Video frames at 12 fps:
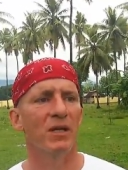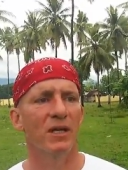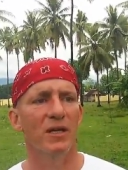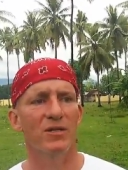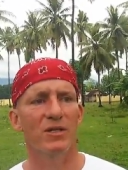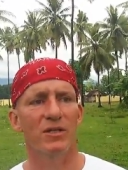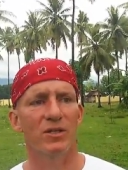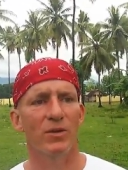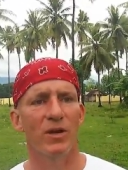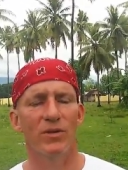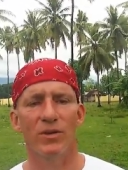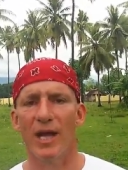And they sit there
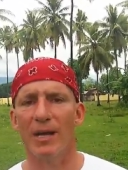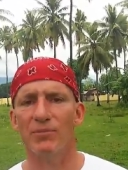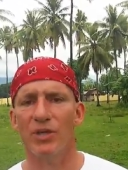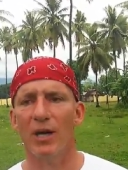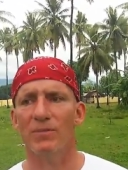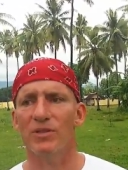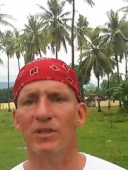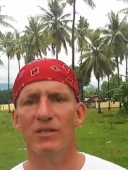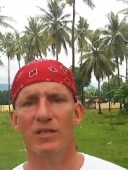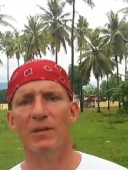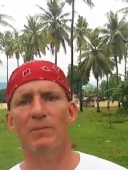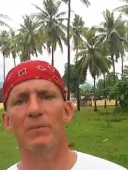on their laptops and they
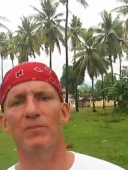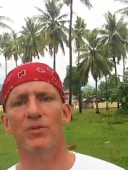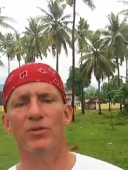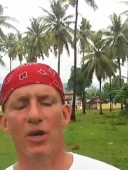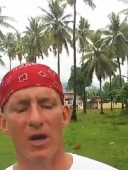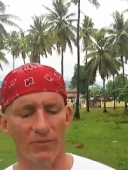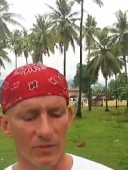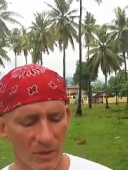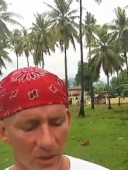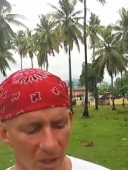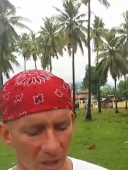type up their novel.